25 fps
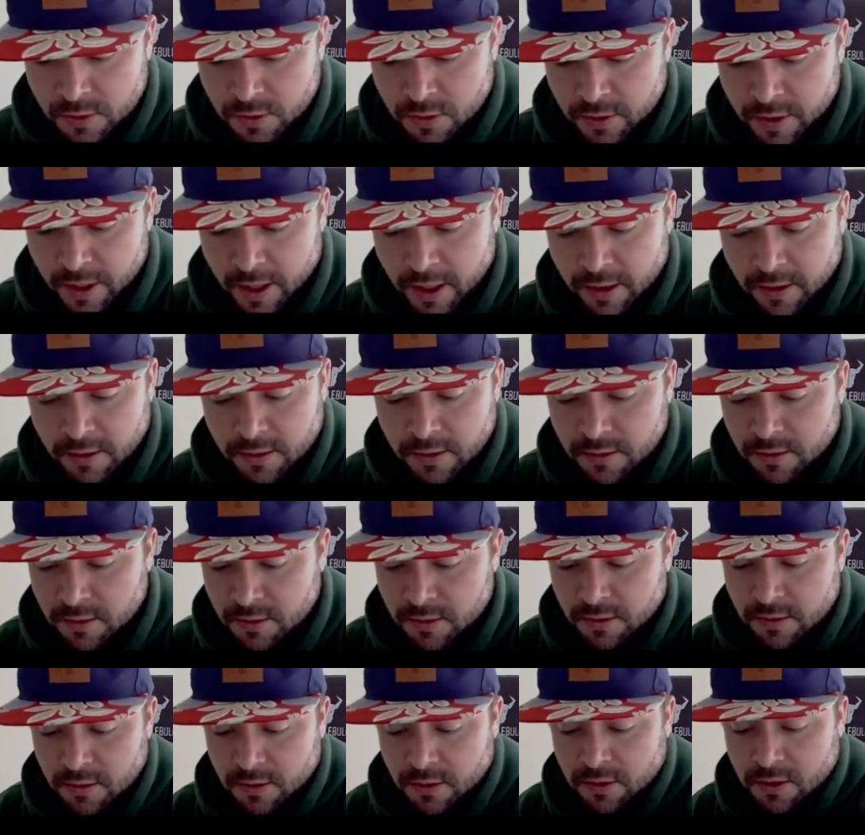So that
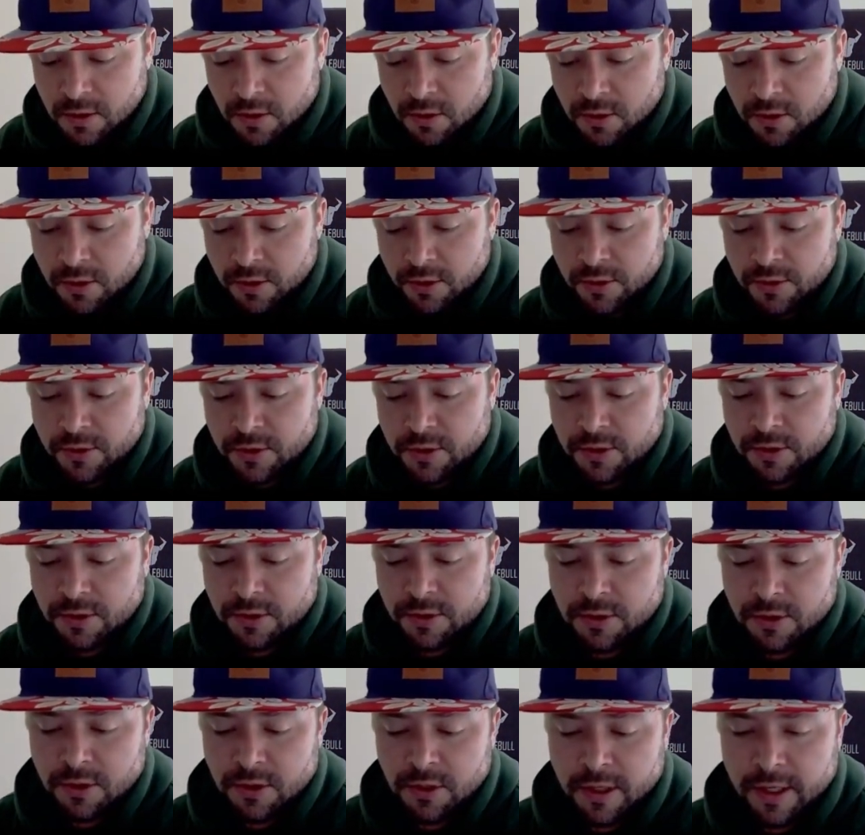concludes
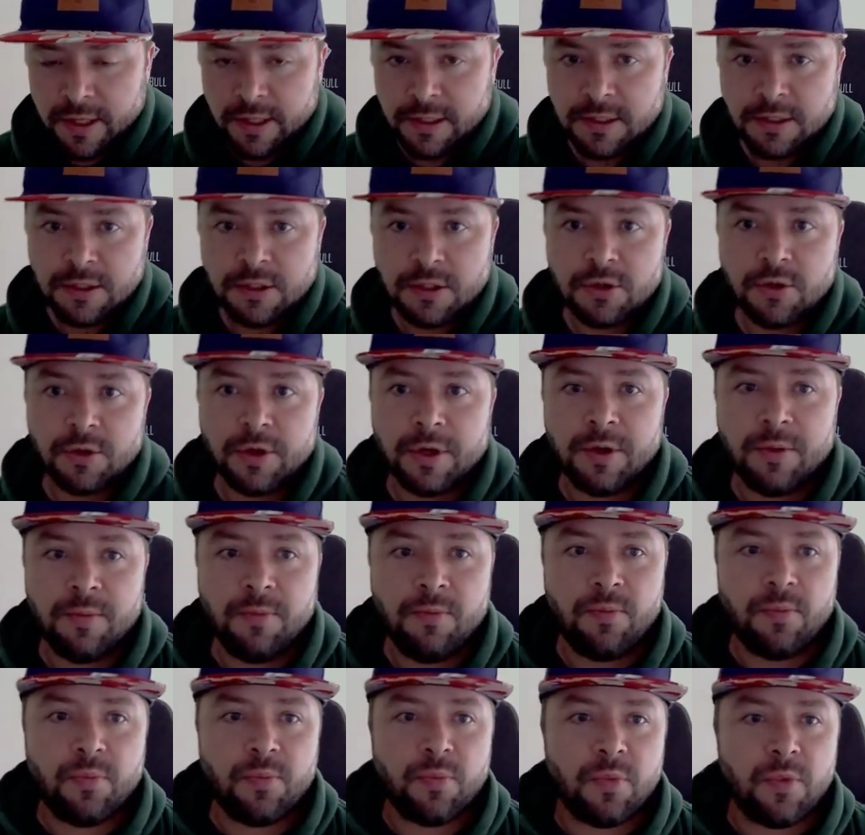today's
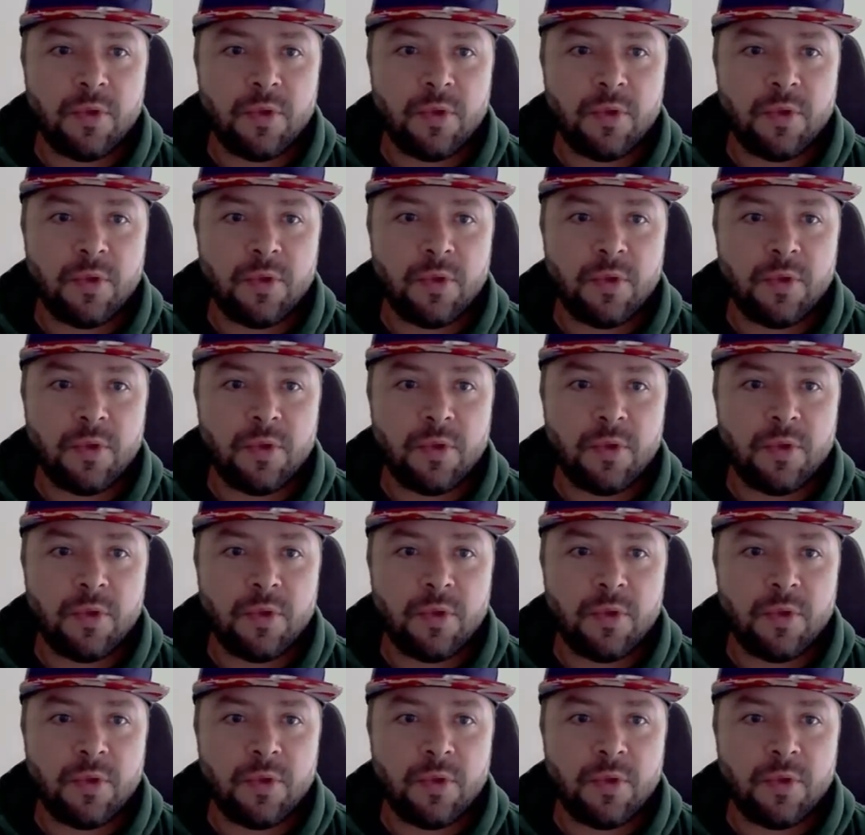stream.